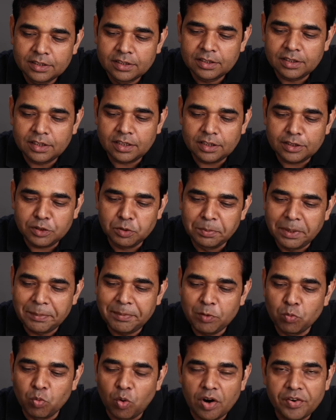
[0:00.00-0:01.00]
You may
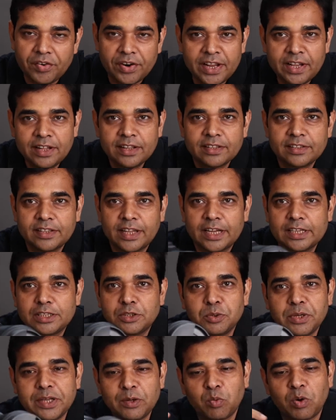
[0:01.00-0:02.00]
be wondering that
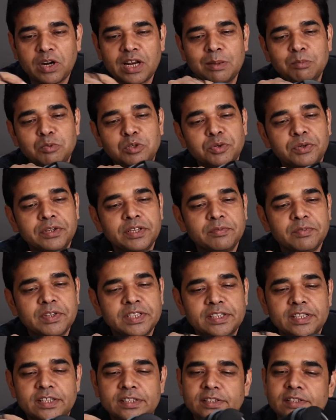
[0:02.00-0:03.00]
today what I'm doing
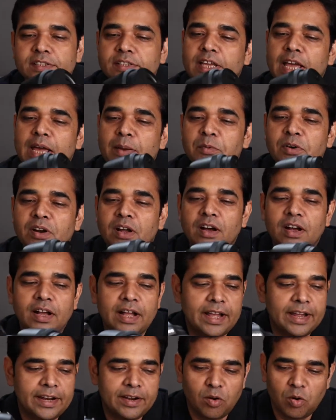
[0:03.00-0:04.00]
with this camera
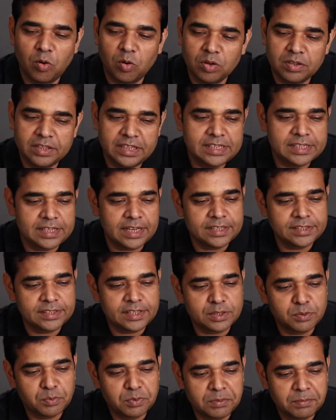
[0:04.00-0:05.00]
and all these
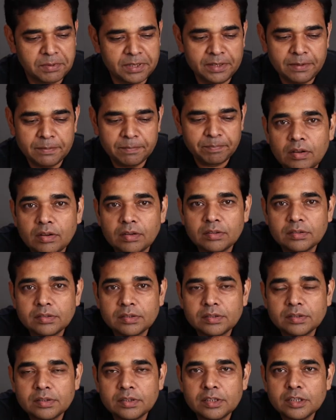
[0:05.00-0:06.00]
lenses with me.
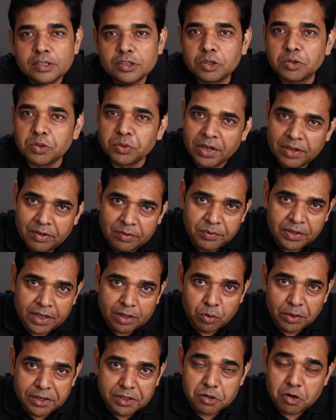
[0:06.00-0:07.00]
So today we are
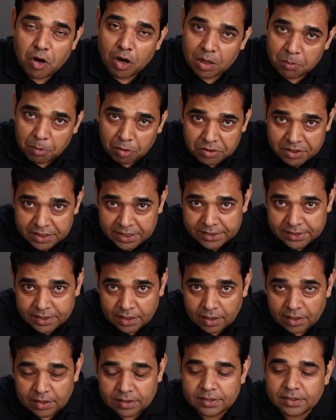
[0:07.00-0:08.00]
going to talk about
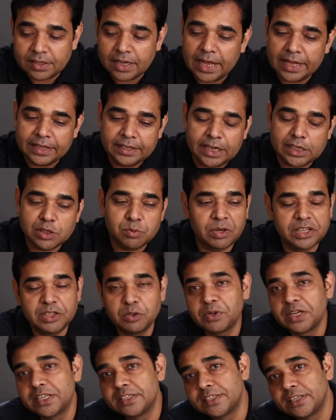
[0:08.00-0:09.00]
DSLRs, and that's why you
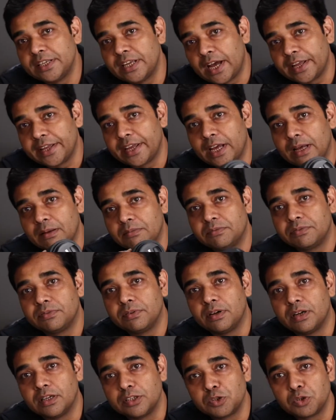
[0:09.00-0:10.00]
can see I have
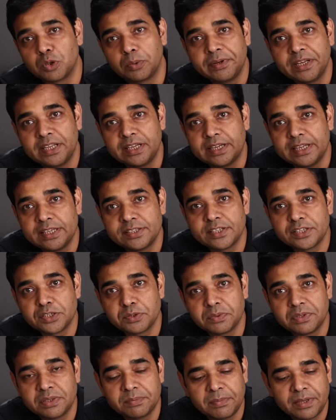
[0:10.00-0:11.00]
so many lenses
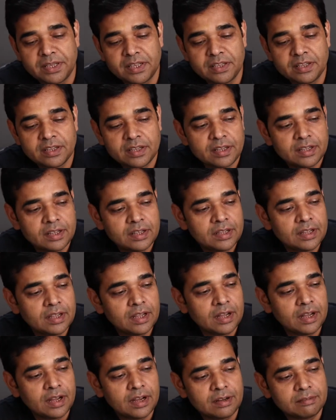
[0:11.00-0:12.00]
with me.
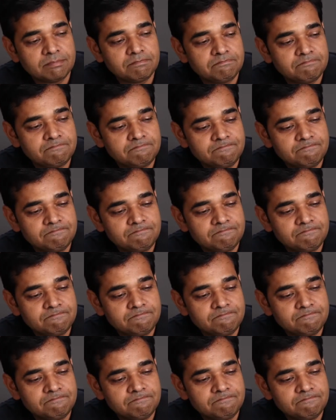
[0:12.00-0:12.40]
Um,